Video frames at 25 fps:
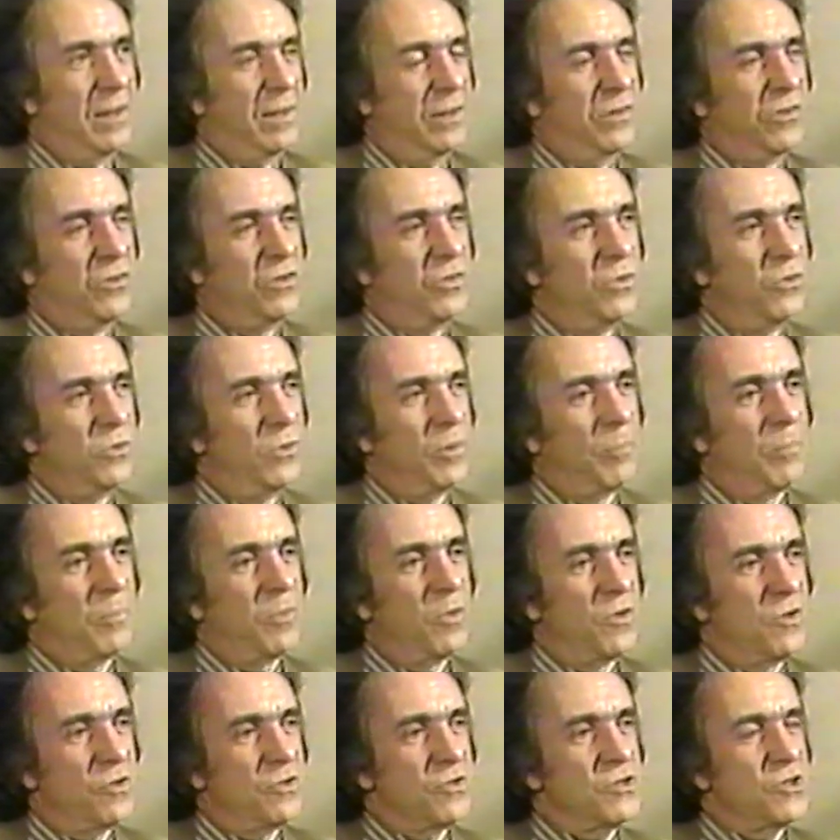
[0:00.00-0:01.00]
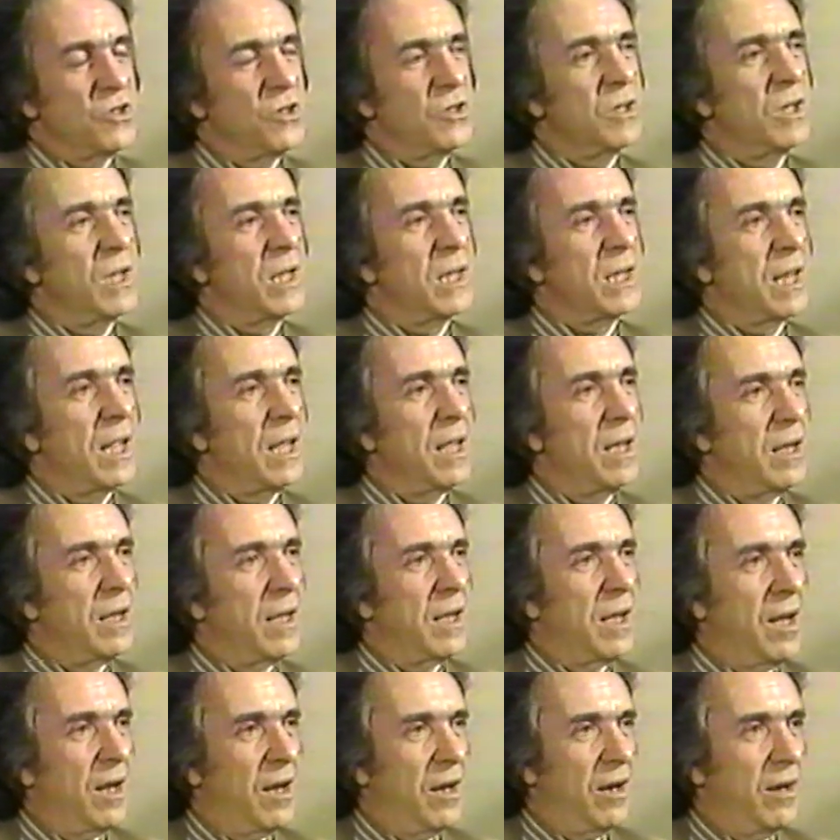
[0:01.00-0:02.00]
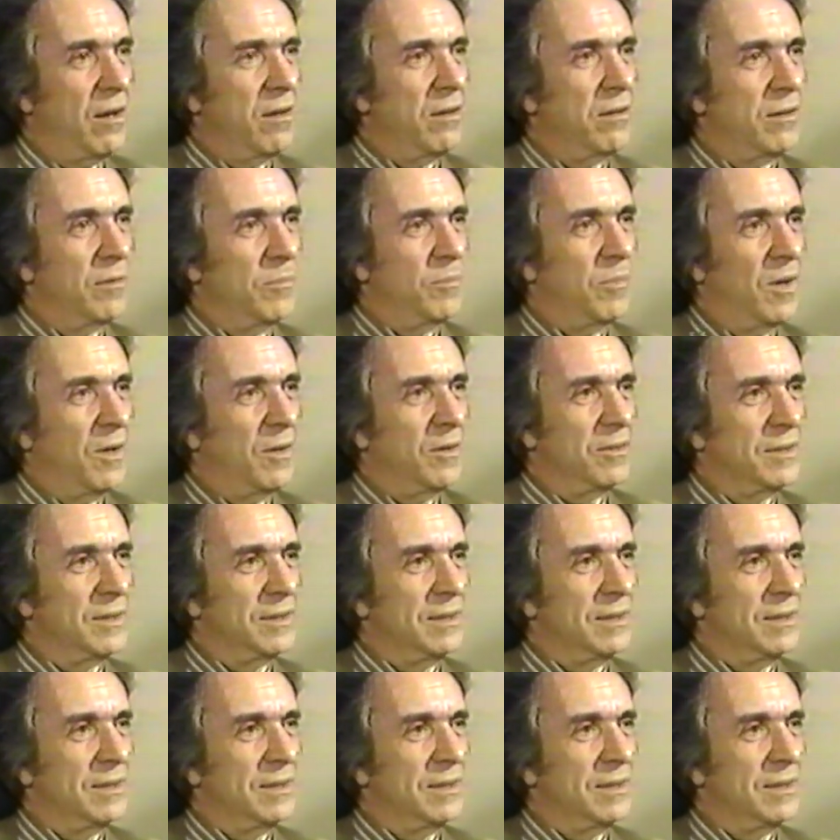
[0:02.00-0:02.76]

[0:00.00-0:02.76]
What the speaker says: To a person that they cared about.